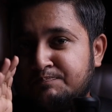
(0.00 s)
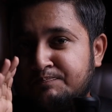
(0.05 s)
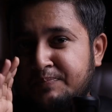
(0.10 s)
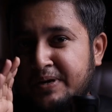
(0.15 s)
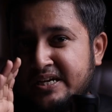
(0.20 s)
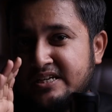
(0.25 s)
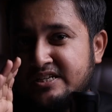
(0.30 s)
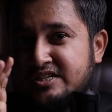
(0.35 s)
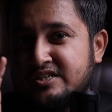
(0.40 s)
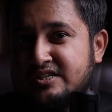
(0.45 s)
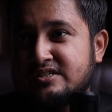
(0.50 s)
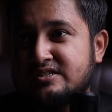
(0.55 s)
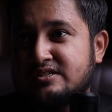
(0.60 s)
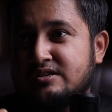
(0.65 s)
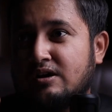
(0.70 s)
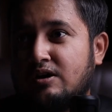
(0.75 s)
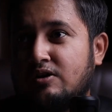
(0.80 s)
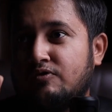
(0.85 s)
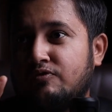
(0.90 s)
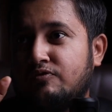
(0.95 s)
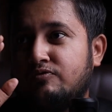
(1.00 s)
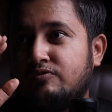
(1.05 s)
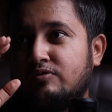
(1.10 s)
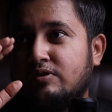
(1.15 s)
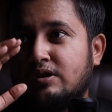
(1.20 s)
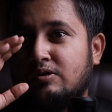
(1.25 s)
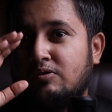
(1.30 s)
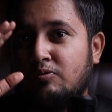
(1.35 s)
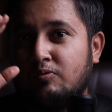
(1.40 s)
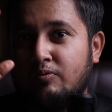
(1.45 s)
pictures of
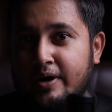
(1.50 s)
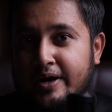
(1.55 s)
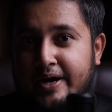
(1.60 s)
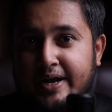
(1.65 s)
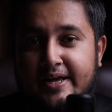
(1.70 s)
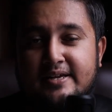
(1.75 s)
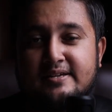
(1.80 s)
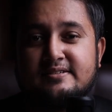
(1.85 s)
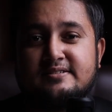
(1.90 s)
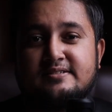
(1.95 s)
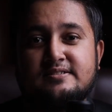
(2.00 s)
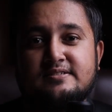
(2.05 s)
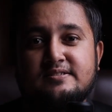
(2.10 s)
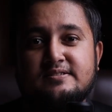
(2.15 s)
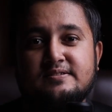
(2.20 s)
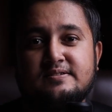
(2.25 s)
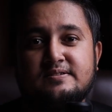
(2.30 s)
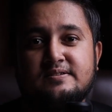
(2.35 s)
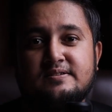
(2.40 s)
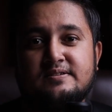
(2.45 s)
weddings,